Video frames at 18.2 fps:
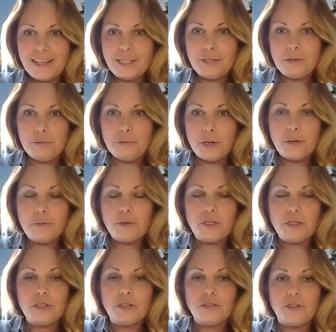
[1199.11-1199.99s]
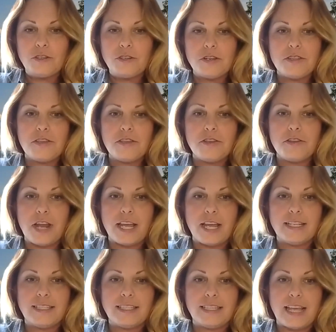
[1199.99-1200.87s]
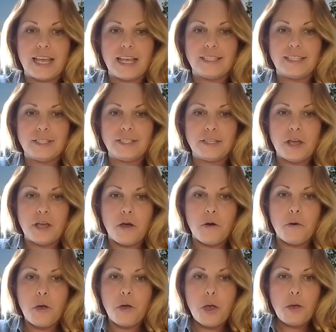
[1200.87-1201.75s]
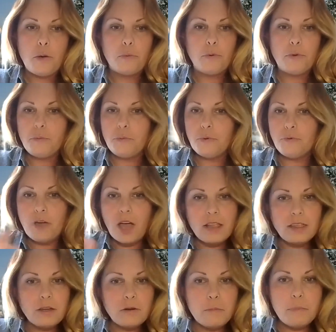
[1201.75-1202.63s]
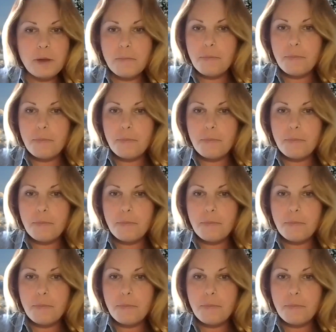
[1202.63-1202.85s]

to work with children in the United States. So we've got a little bit of